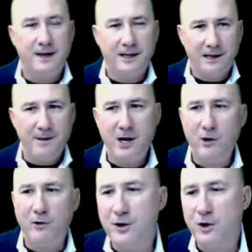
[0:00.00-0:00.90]
Let me know
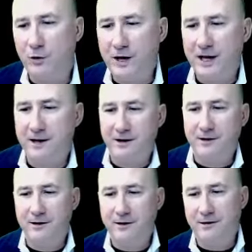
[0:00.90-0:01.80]
if you don't get
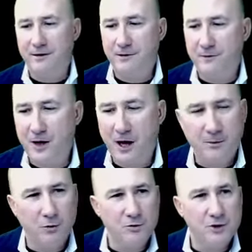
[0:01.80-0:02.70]

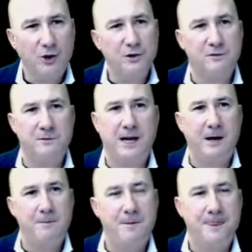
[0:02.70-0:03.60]
phenomenal results from that.
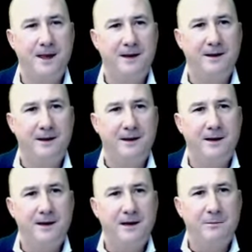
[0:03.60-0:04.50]

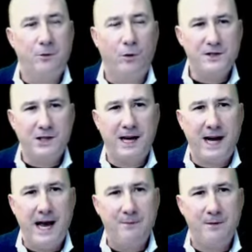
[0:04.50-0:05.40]
What's going to
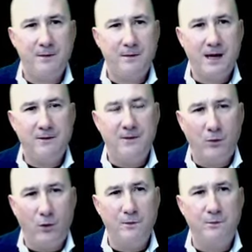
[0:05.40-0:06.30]
happen even
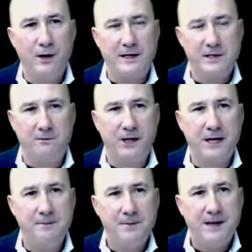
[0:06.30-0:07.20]
more impressively
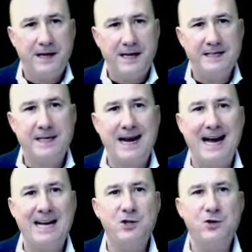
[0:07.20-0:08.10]
is that
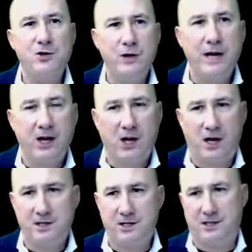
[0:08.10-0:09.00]
as you do that
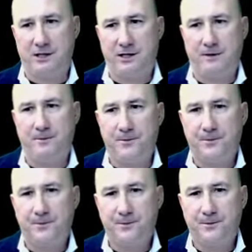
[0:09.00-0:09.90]
consciously,
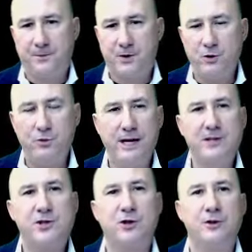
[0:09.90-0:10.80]
you then
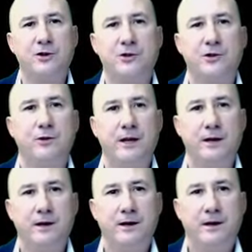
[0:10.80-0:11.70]
start to do it
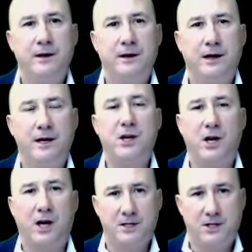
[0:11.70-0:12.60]

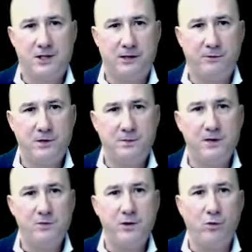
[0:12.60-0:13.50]
unconsciously, which means
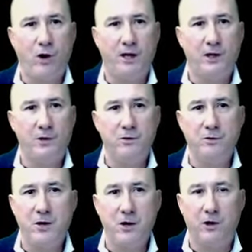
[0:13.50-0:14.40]
when you walk in the room, you
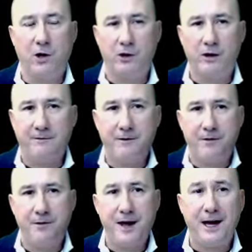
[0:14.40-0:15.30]
no longer have to
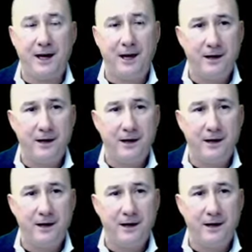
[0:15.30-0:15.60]
think,